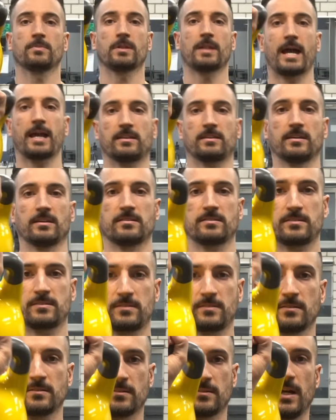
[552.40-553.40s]
like
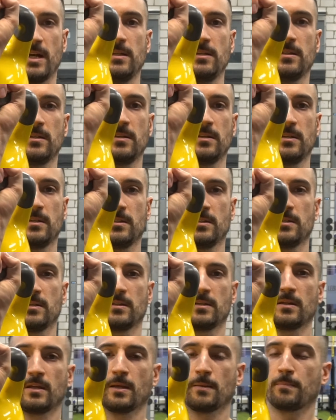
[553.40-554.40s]
this, right?
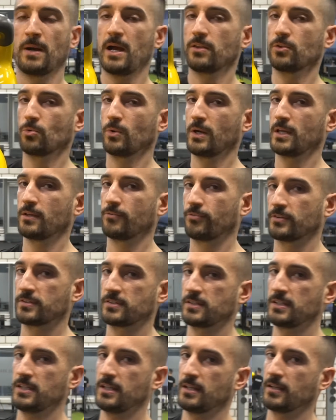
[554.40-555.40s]
And by the way, if you
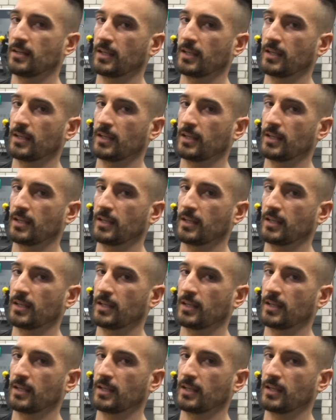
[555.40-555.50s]
see a